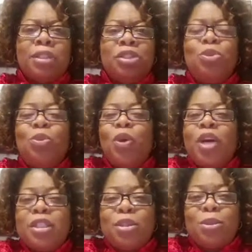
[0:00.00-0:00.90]
you
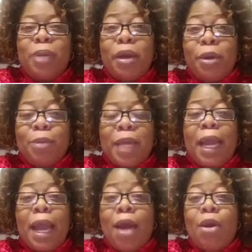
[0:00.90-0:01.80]
want to help. Like,
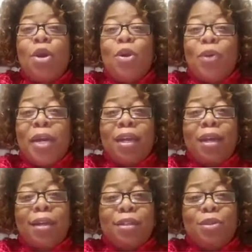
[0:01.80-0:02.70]
what can
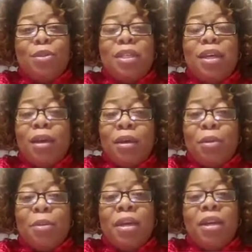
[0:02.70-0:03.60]
I do to
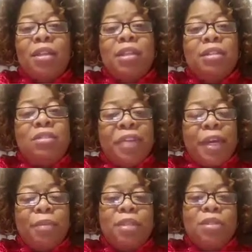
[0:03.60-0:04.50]
help these
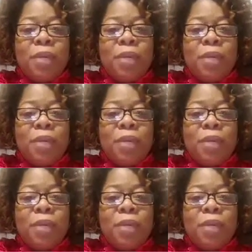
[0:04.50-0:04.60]
families?